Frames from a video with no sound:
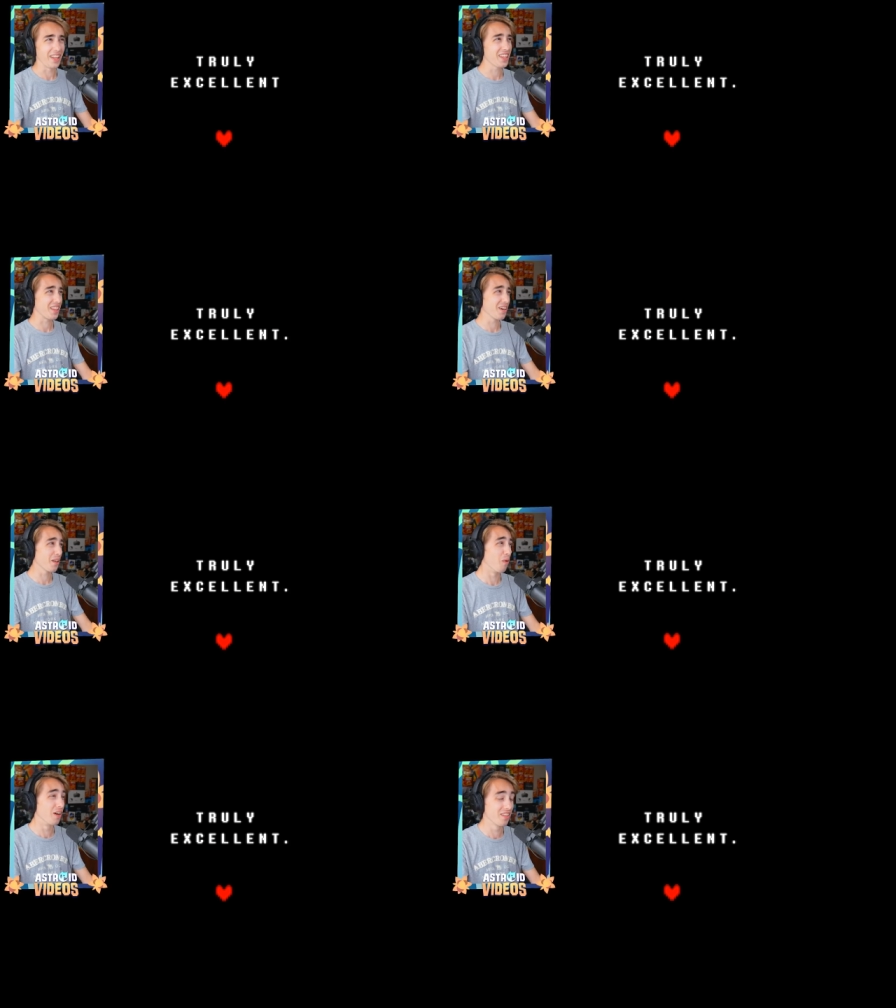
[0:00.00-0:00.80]
I think they're
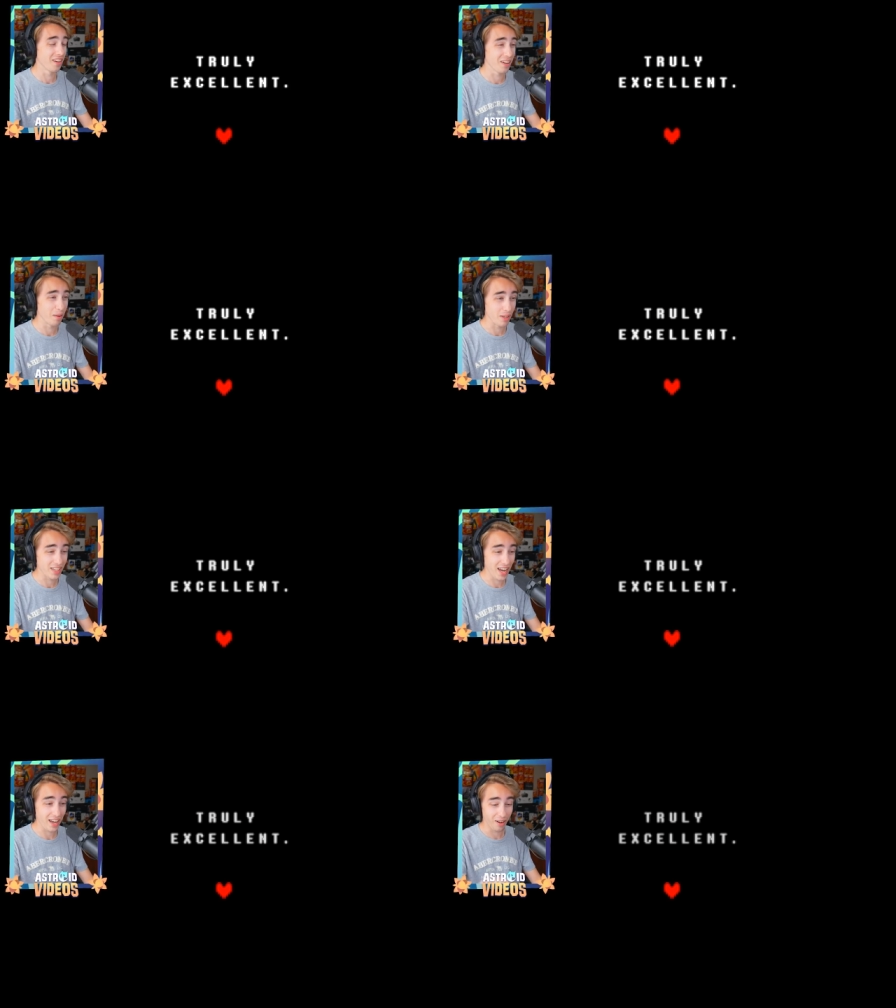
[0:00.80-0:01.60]
the ones that are gonna be
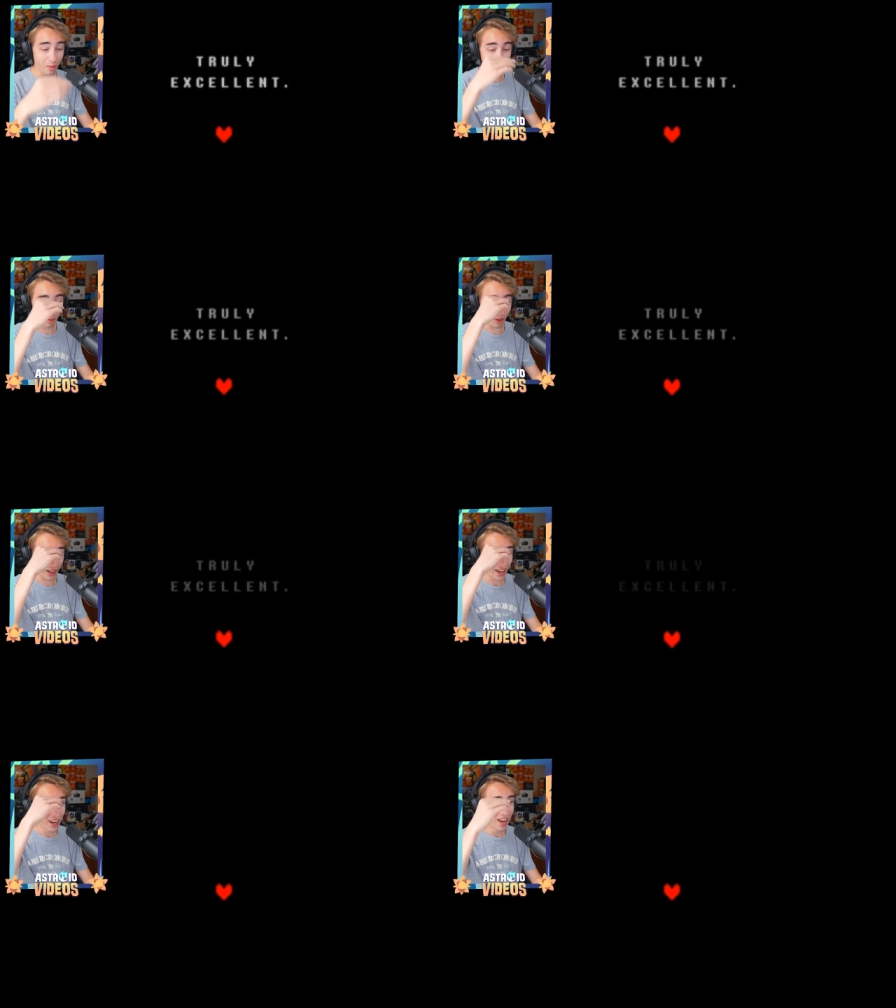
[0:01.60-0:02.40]
dead. Oh boy.